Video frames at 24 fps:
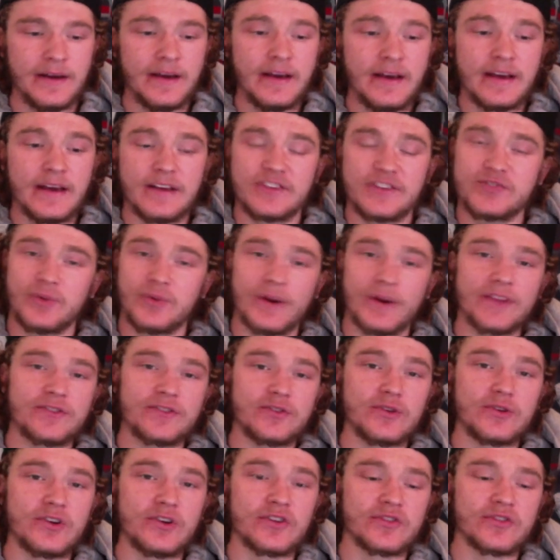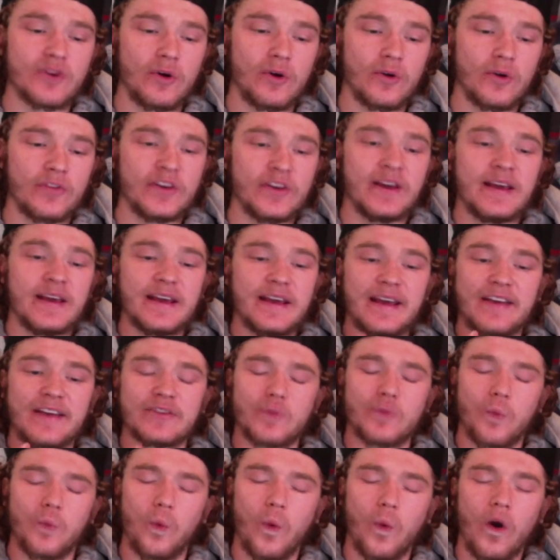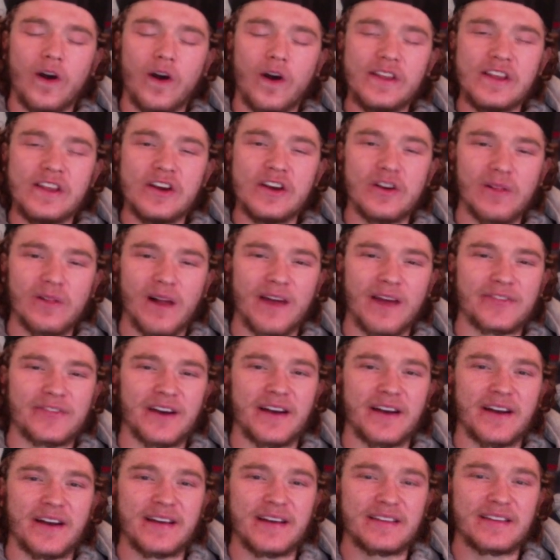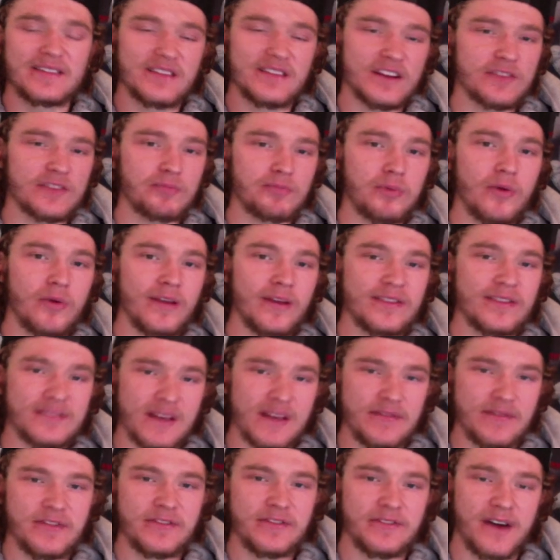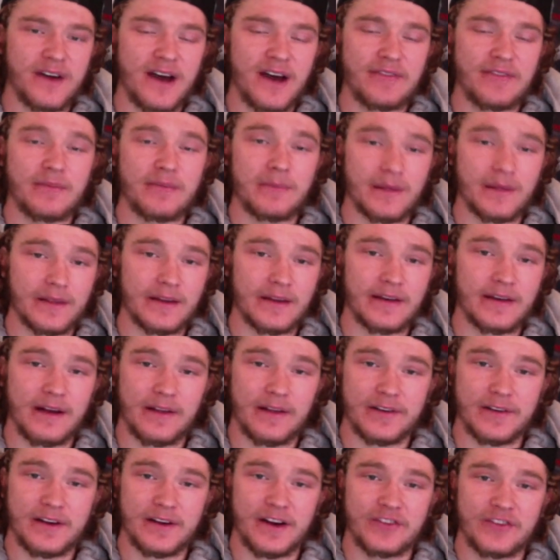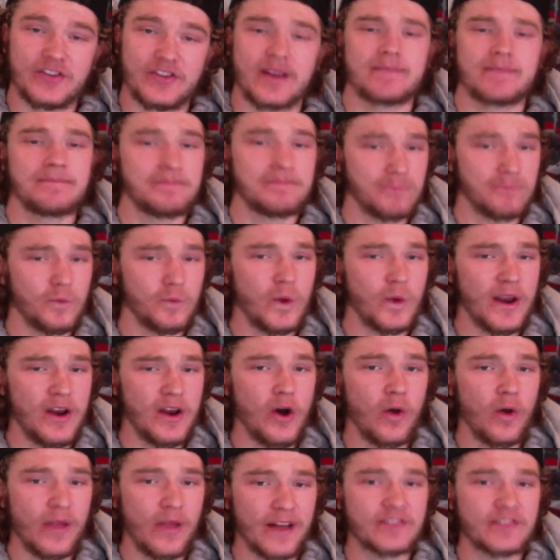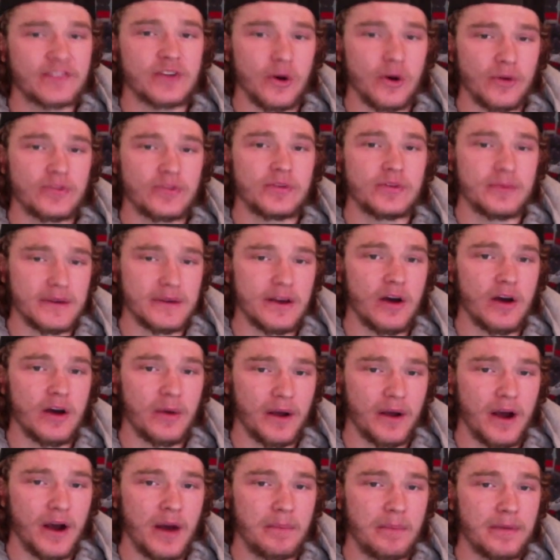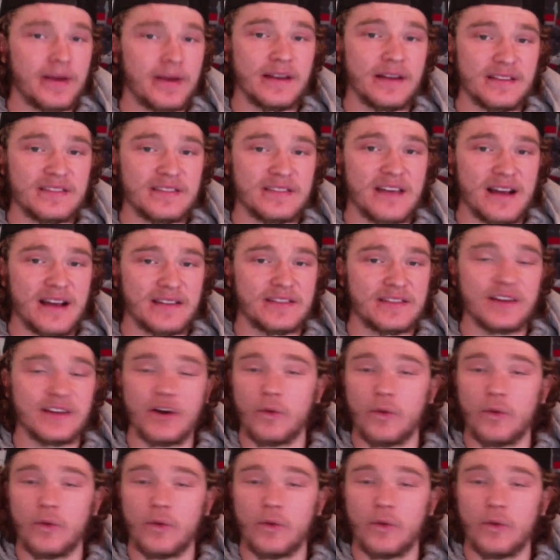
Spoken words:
He's 22 years old. He has 1 year left on a $6.75 million contract. We know that's going to be going up in his next deal